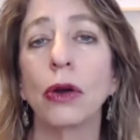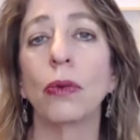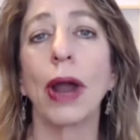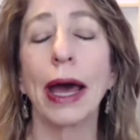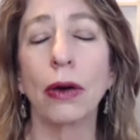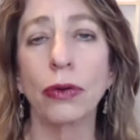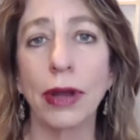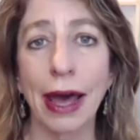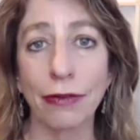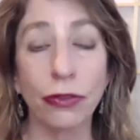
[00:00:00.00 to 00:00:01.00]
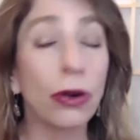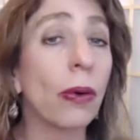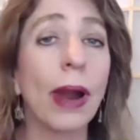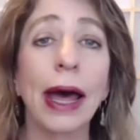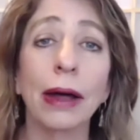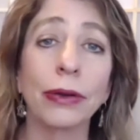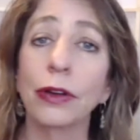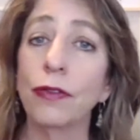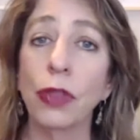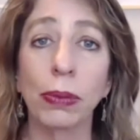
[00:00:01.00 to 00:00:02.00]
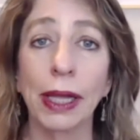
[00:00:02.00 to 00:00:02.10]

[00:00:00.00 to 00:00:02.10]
round after round of the